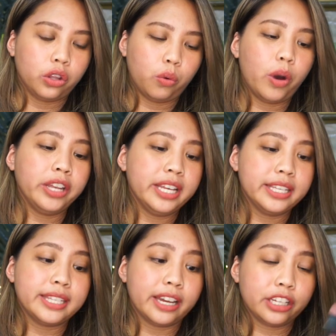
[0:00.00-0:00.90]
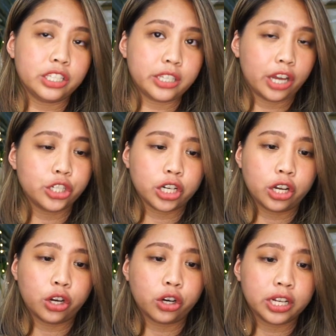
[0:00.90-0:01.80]
The one is Anastasia
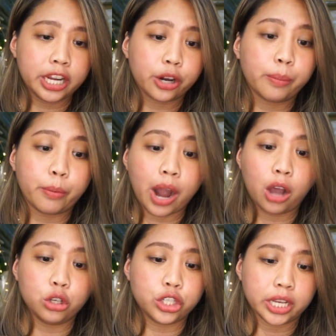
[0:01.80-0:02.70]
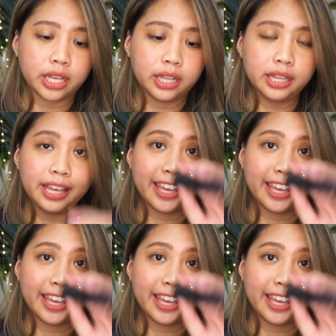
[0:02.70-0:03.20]
Clear Brow Gel.